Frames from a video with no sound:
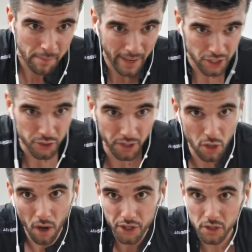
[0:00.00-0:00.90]
Make sure that
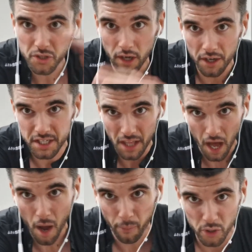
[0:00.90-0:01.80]
you are utilizing
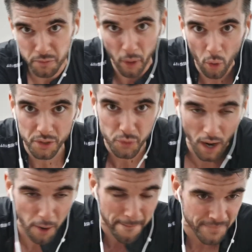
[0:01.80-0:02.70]
that upwards pull as
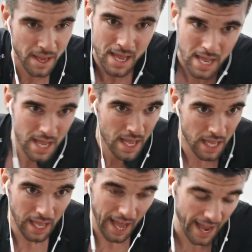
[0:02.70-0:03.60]
well.
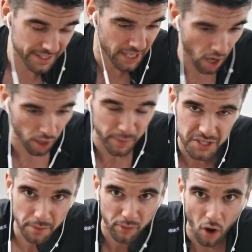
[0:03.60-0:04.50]
And I'd be
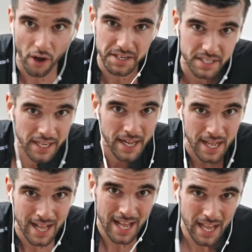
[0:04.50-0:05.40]
surprised
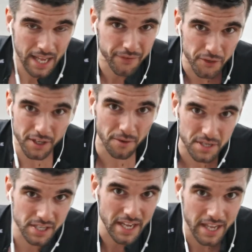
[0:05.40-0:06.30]
if you
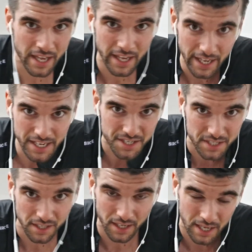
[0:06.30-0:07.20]
don't see
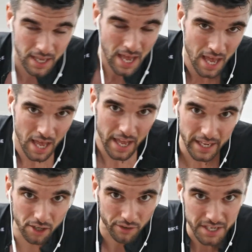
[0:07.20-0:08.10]
instant
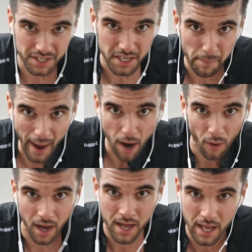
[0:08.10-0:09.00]
increase in your
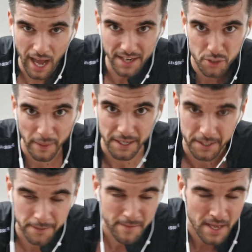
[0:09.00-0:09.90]
power and speed.